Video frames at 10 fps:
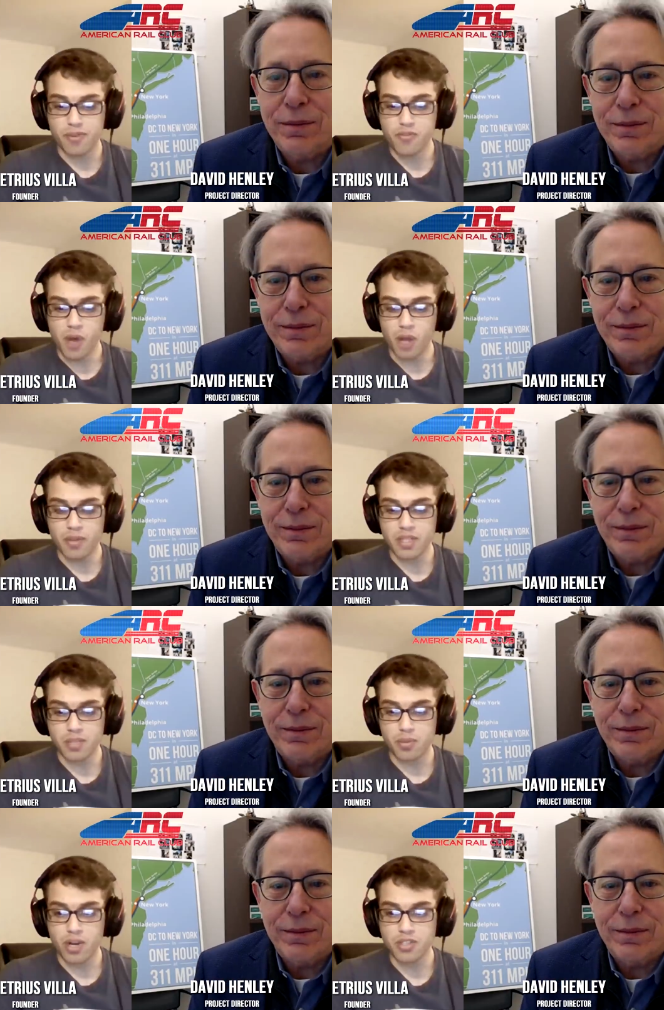Speaker 1: been following
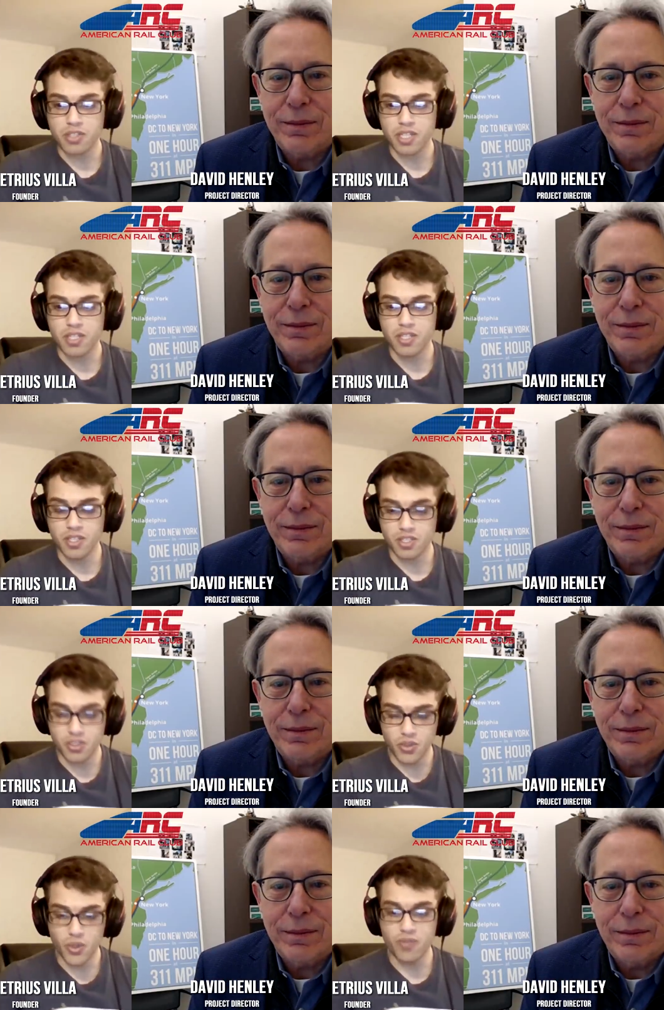this project, this
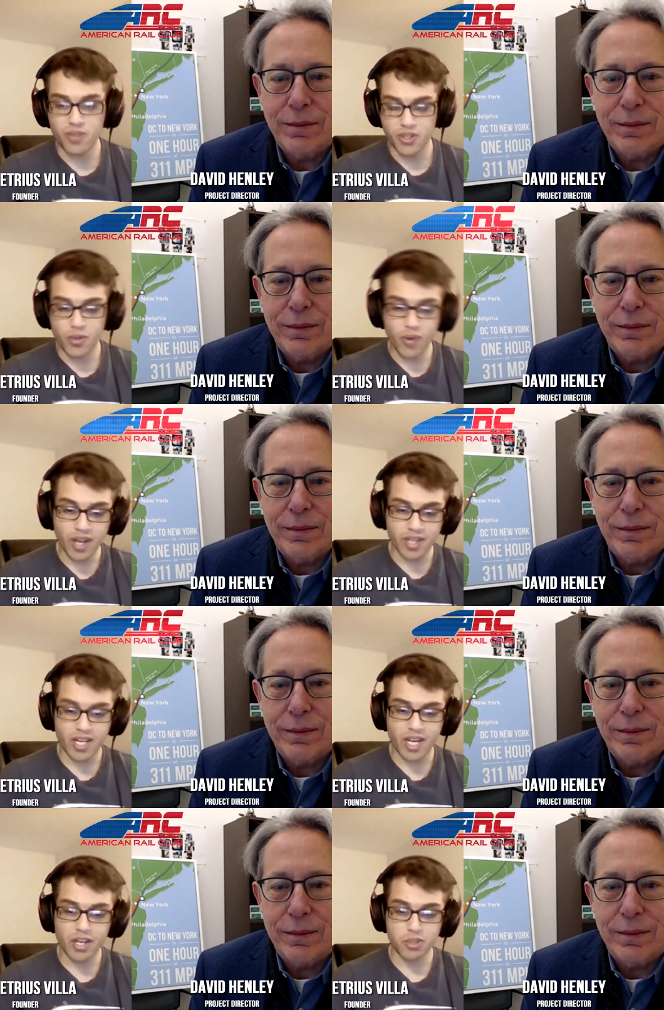is your video right
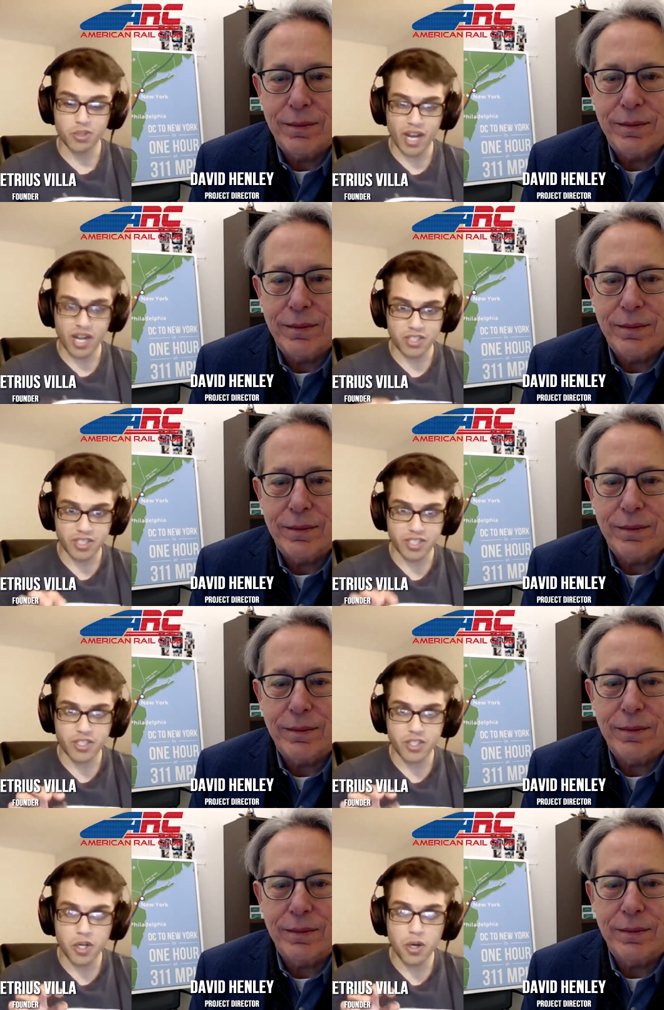now because we're actually going
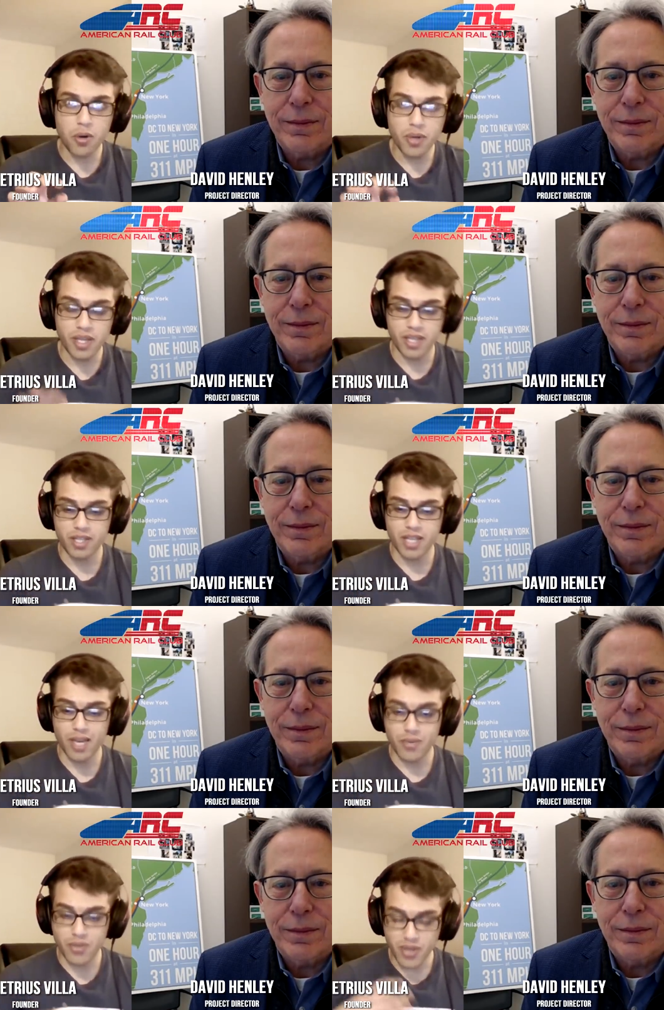to go in
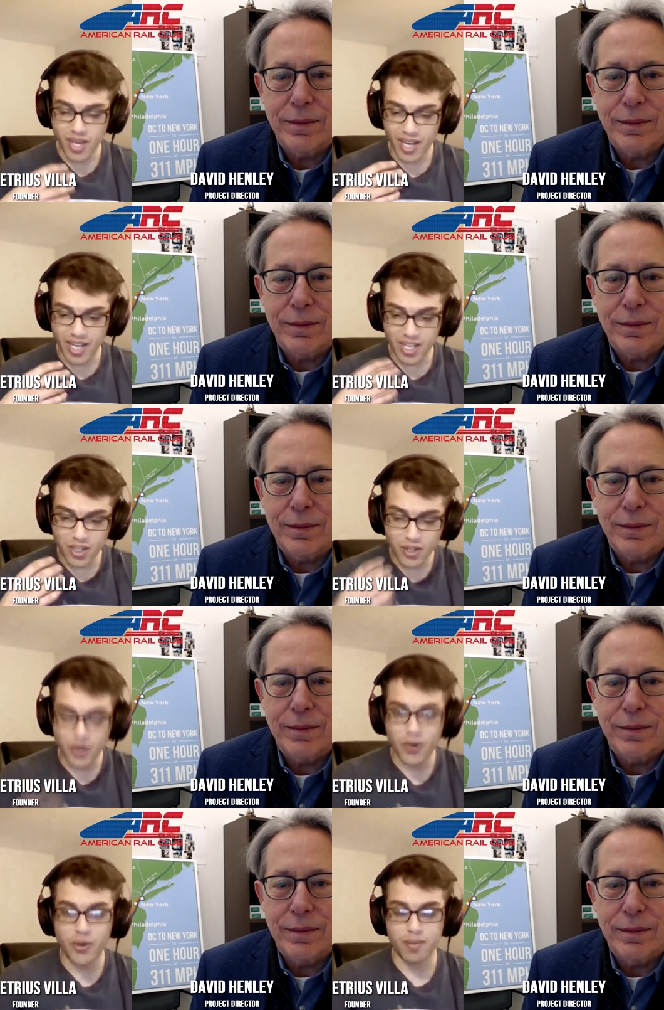depth and
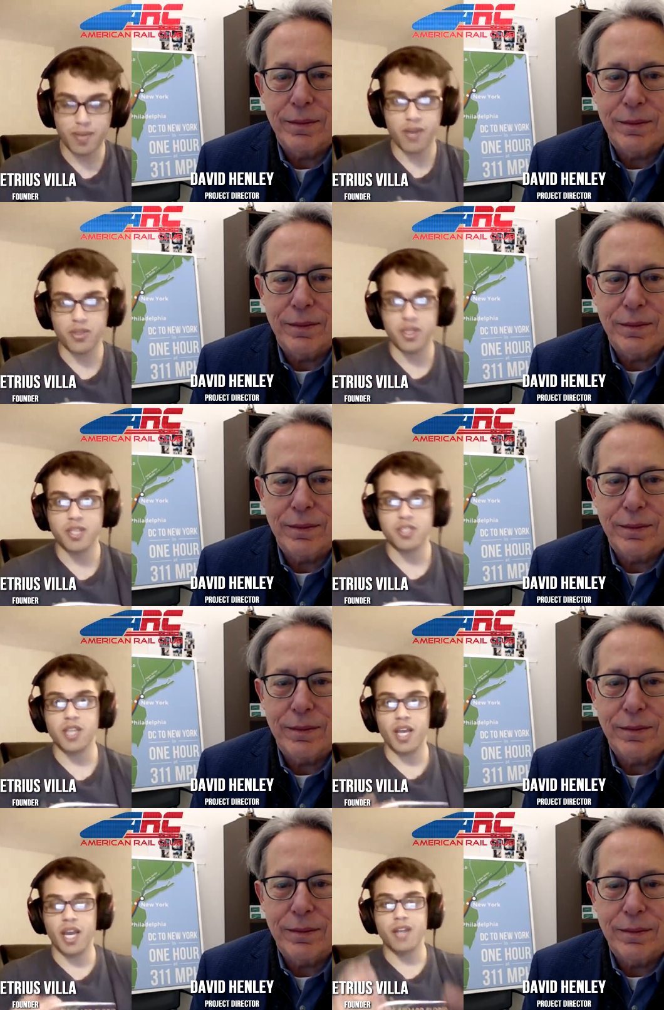learn about this
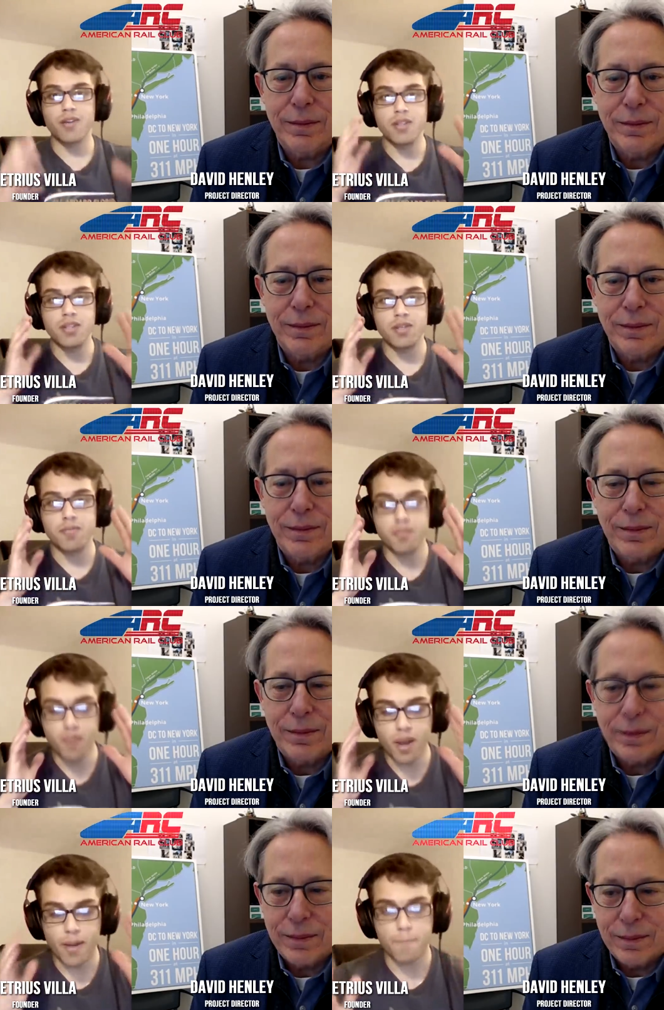and the
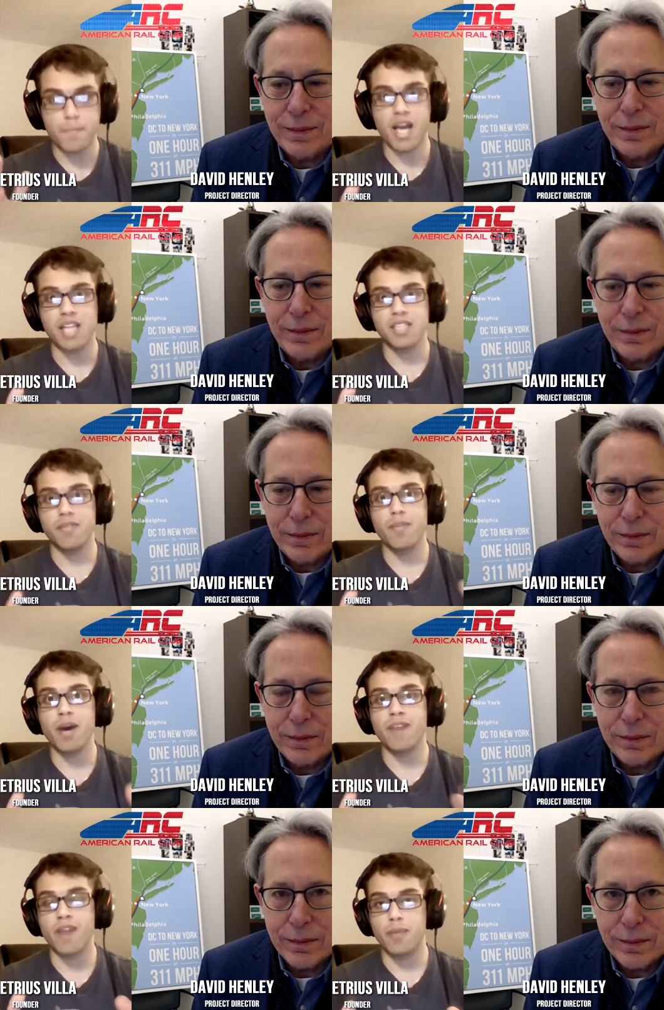massive
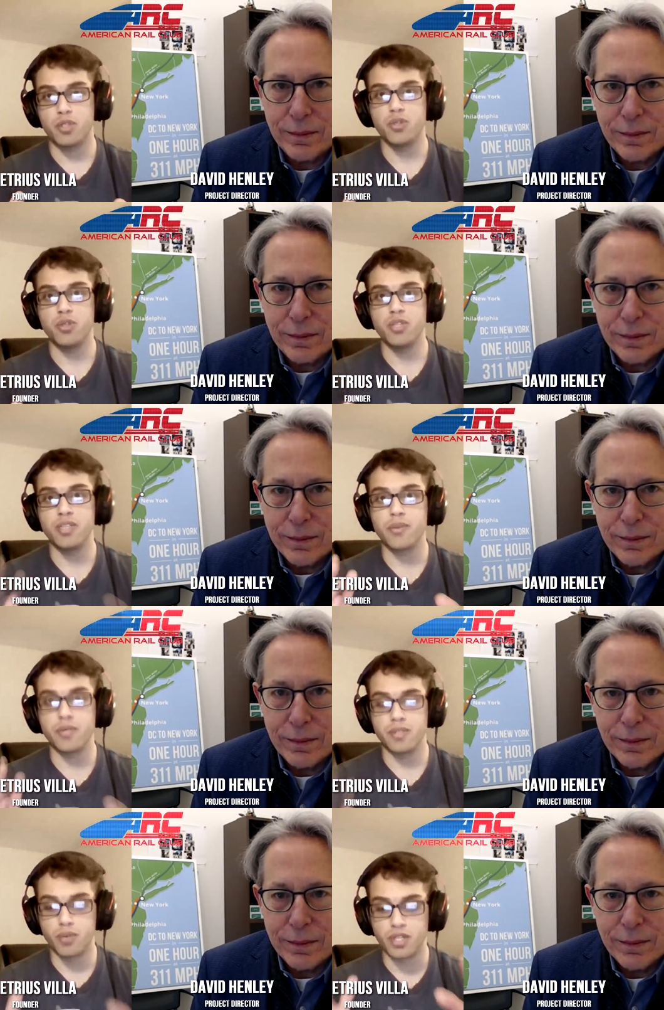amount of opportunity it's
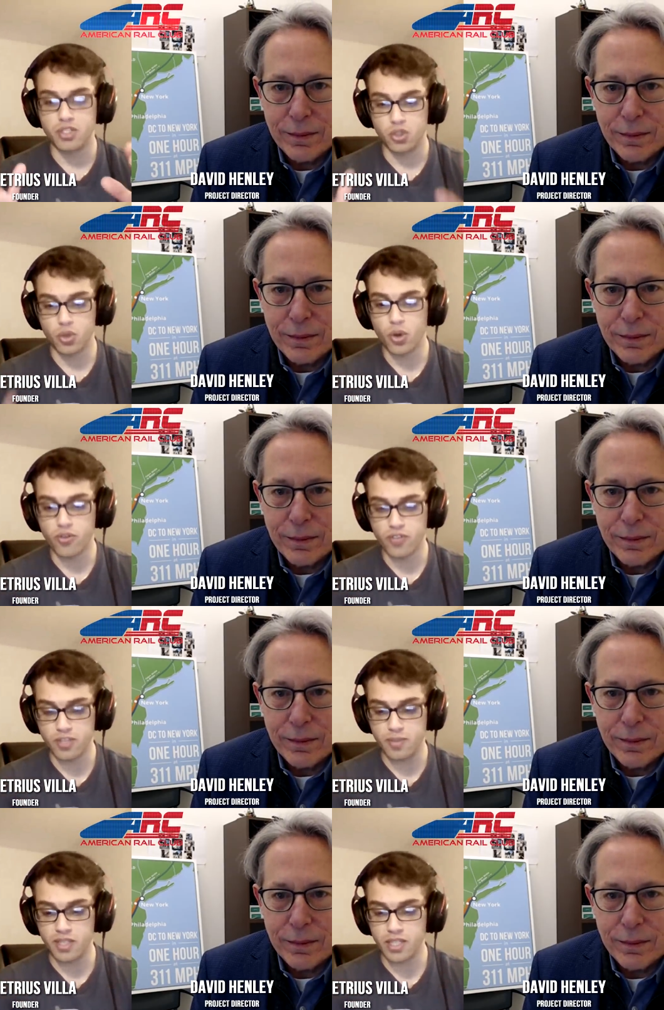going to bring to the
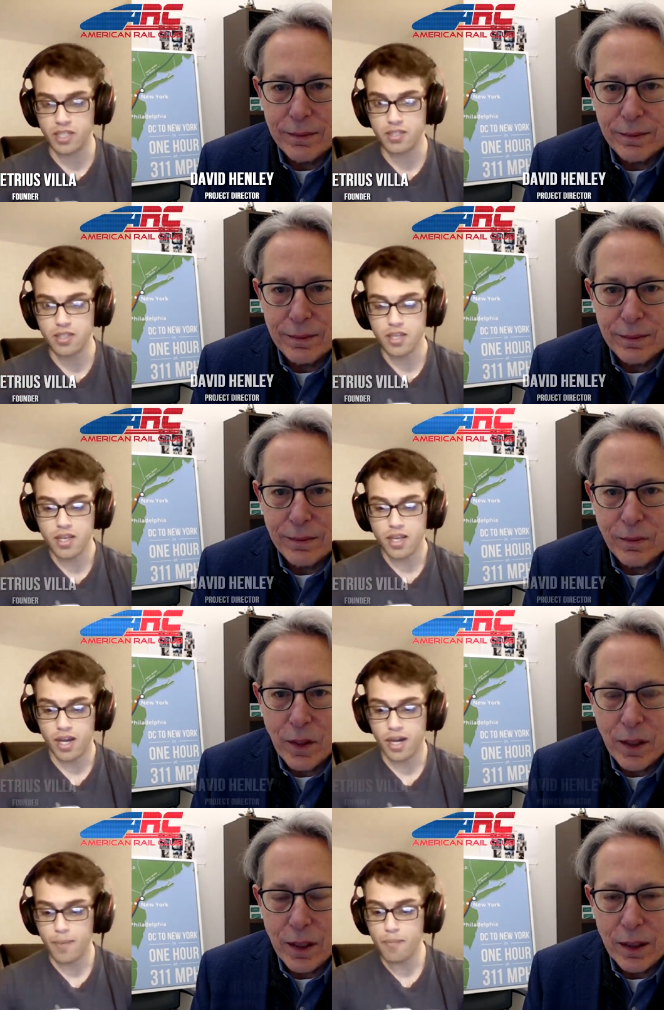Northeast, because
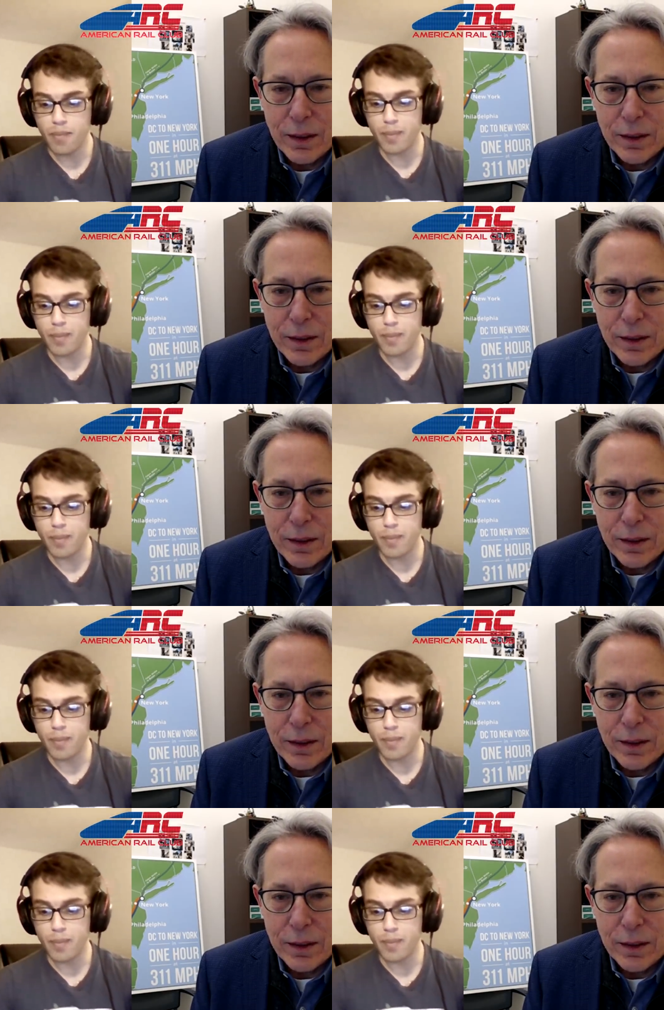Um,